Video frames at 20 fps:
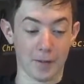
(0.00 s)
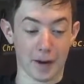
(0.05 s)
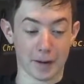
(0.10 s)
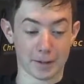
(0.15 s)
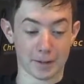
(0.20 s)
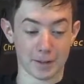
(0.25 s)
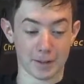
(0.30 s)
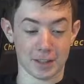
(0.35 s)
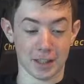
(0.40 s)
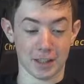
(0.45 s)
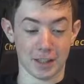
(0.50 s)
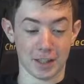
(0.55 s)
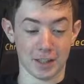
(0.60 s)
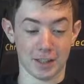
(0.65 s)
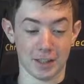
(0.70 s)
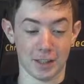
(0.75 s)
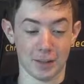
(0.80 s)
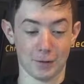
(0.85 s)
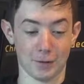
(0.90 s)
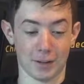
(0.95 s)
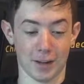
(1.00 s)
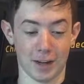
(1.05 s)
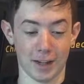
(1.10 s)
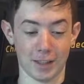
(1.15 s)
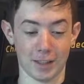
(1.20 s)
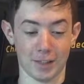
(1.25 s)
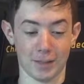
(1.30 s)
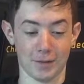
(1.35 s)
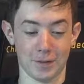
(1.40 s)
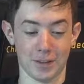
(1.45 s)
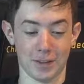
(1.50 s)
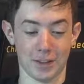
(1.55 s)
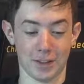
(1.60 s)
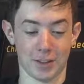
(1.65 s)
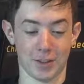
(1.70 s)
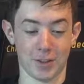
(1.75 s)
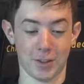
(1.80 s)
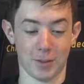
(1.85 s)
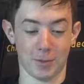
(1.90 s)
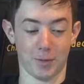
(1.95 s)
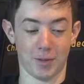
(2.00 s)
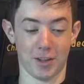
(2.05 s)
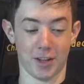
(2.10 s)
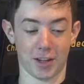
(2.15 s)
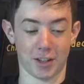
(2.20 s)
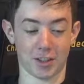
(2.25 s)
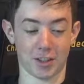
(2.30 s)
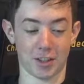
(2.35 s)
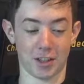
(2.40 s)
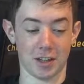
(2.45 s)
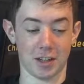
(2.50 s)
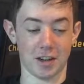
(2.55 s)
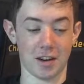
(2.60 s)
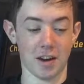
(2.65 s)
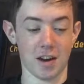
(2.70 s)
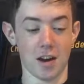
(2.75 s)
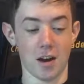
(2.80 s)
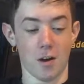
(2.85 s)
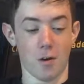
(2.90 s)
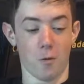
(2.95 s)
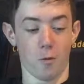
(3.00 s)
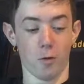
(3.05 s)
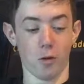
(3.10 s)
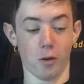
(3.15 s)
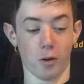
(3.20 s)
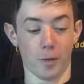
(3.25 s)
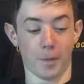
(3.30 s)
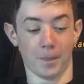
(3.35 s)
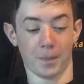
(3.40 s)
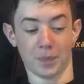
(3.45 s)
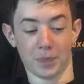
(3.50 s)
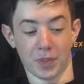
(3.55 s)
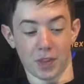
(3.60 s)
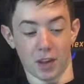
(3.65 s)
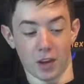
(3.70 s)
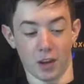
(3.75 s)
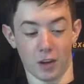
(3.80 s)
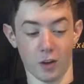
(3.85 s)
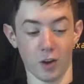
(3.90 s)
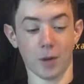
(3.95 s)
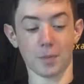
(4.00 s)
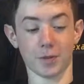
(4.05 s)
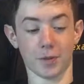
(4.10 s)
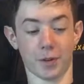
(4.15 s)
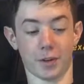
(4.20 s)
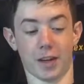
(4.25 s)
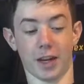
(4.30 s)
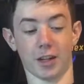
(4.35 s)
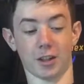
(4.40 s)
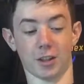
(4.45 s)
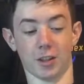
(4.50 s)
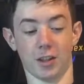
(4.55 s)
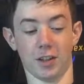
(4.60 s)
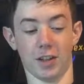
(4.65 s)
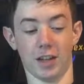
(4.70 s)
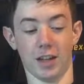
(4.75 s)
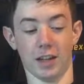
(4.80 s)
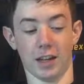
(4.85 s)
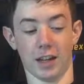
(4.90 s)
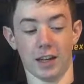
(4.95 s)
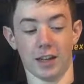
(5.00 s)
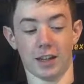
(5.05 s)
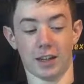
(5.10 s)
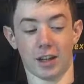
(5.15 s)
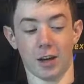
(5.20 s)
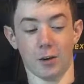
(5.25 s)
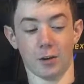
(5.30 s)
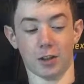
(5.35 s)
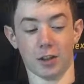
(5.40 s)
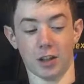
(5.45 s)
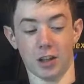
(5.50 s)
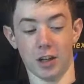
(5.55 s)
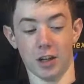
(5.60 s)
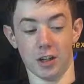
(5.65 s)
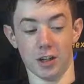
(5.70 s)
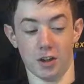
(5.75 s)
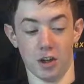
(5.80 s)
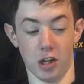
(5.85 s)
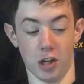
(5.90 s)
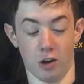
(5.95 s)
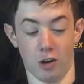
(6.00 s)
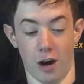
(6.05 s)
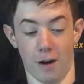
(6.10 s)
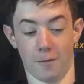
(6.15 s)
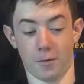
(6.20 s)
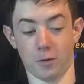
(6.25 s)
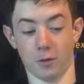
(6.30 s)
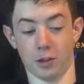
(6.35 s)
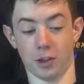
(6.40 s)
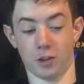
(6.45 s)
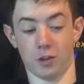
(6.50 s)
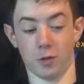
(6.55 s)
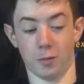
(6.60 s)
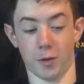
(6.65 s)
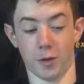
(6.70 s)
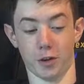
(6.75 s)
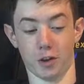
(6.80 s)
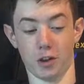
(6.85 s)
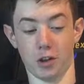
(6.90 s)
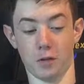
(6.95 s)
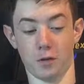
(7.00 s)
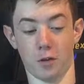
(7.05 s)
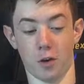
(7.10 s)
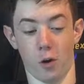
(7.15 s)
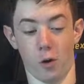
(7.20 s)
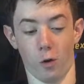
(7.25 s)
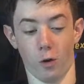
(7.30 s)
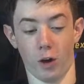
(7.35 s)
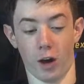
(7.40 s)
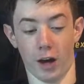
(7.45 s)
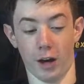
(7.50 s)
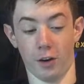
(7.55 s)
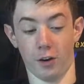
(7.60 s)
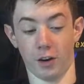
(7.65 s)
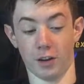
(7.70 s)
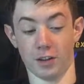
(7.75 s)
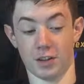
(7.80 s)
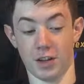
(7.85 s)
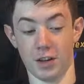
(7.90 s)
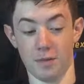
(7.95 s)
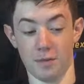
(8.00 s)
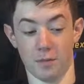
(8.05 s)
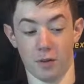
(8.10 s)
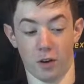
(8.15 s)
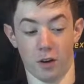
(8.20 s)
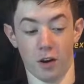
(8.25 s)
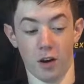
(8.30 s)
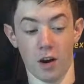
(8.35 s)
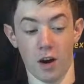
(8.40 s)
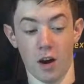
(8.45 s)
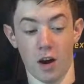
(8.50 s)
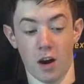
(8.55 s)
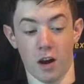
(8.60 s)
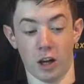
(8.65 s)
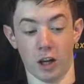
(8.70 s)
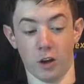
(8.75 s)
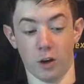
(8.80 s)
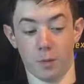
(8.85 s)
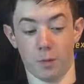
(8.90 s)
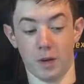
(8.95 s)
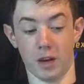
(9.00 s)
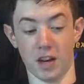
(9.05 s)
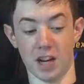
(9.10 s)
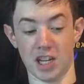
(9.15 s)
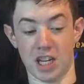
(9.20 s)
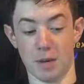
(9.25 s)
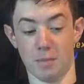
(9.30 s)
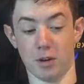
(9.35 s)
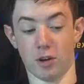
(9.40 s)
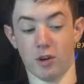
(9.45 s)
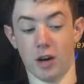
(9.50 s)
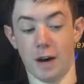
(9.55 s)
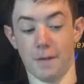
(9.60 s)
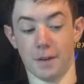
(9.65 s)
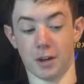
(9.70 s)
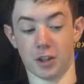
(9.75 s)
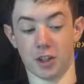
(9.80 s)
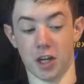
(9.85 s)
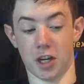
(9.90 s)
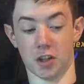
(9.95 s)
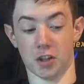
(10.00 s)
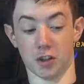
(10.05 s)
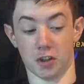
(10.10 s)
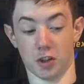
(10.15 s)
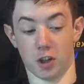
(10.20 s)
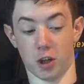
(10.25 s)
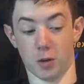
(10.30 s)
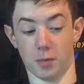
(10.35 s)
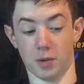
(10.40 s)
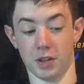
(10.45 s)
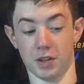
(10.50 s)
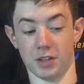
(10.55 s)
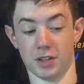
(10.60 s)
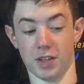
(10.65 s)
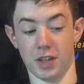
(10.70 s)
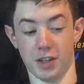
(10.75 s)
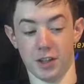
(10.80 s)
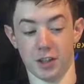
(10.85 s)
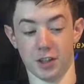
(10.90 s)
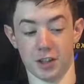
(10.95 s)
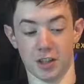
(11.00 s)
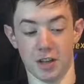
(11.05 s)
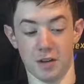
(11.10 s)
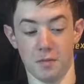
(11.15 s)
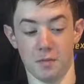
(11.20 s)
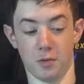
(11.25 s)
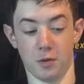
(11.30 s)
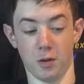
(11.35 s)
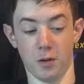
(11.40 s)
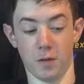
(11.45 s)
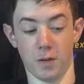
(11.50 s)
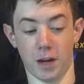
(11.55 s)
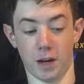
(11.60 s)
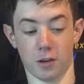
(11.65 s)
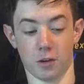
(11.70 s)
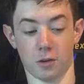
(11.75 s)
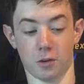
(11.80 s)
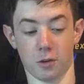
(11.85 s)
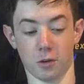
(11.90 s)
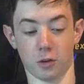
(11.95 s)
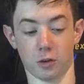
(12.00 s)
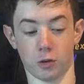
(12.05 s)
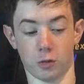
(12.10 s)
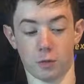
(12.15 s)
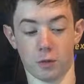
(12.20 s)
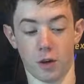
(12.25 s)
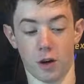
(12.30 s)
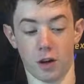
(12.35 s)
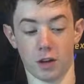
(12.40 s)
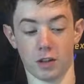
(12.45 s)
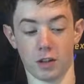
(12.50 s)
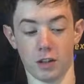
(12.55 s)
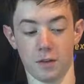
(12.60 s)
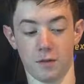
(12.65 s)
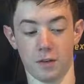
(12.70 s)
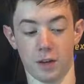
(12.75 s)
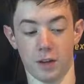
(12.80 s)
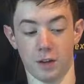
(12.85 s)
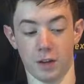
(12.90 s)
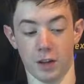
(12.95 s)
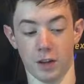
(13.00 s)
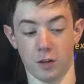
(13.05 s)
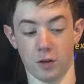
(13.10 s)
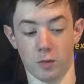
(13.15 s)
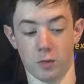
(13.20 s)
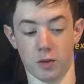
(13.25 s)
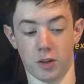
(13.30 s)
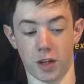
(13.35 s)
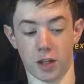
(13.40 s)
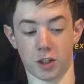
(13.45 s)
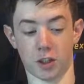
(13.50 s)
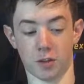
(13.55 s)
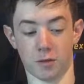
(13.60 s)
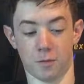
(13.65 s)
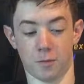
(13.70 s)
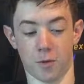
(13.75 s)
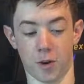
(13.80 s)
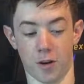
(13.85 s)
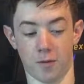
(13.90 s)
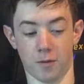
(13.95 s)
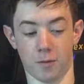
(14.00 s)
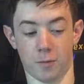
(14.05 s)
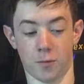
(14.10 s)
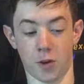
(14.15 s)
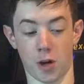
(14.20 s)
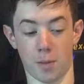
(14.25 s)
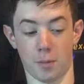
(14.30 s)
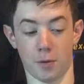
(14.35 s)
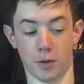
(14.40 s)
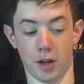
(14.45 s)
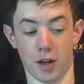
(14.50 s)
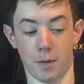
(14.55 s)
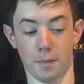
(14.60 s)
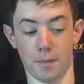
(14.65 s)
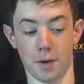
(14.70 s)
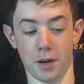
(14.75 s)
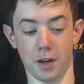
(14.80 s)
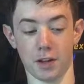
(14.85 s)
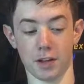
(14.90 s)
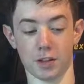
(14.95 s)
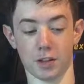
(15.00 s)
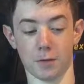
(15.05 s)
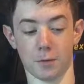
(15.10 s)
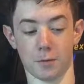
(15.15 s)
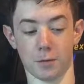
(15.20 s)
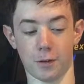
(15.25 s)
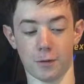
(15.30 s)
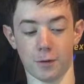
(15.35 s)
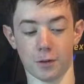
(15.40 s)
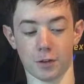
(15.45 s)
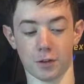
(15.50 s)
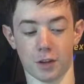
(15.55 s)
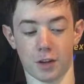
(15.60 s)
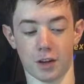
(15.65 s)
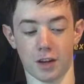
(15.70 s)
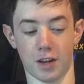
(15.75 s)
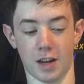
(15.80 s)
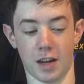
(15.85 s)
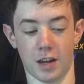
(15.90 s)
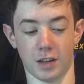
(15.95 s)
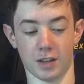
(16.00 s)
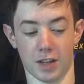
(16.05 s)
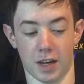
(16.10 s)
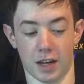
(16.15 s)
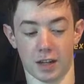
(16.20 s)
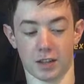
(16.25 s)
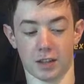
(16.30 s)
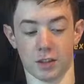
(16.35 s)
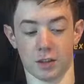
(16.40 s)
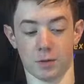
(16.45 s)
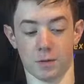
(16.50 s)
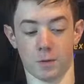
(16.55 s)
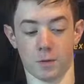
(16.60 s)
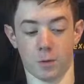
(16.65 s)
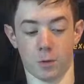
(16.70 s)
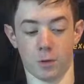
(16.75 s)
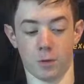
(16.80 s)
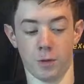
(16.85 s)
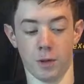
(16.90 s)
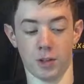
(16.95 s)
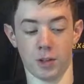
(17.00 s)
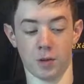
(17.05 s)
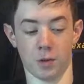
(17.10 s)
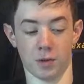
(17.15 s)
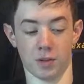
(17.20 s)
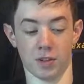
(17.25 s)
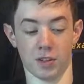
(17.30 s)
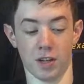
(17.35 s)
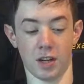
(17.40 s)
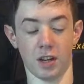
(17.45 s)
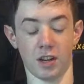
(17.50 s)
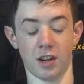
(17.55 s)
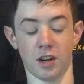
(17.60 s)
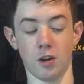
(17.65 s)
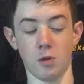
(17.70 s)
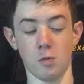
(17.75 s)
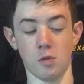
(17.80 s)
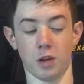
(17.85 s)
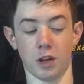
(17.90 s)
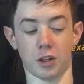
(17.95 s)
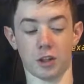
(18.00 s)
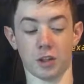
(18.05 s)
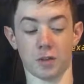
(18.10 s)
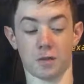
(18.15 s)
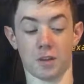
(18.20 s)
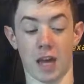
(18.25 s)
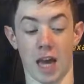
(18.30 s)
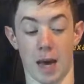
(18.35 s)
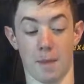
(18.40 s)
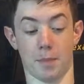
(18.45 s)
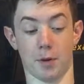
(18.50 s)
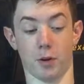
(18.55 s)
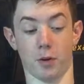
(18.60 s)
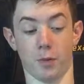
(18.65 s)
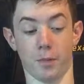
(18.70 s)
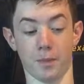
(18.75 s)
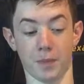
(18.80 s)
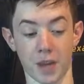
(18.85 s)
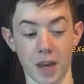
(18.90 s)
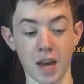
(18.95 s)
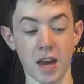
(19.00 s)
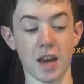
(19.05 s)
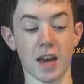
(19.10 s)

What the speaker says: Factors that led to the rise of industrial production were Europe's location on the Atlantic Ocean, geographical distribution of coal, iron, and timber, European demographic changes, urbanization, improved agricultural productivity, legal protection of private property, abundance of rivers or canals, access to foreign resources, and the accumulation of capital.